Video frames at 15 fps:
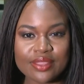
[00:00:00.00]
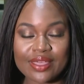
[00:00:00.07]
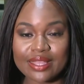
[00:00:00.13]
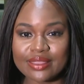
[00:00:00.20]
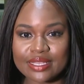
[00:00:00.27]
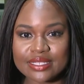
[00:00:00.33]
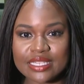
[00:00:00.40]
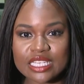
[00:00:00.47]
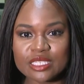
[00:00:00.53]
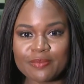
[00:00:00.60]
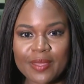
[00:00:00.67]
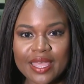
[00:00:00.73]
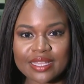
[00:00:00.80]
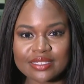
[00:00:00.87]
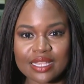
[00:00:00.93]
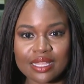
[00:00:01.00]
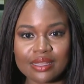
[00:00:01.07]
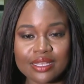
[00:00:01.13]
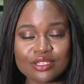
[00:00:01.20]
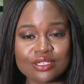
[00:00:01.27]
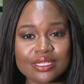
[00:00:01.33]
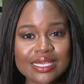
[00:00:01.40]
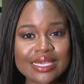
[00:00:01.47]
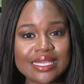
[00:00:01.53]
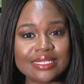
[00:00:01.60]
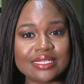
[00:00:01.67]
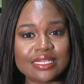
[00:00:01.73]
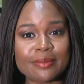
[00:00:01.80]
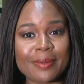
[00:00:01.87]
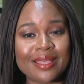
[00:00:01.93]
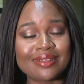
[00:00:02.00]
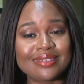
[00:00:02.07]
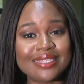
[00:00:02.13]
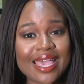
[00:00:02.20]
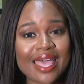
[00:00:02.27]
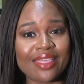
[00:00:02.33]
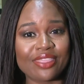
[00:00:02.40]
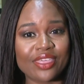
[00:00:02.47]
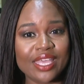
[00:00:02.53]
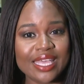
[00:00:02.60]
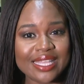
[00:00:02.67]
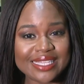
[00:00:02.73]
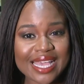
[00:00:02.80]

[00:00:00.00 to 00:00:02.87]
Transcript: that the suspect allegedly hinted about death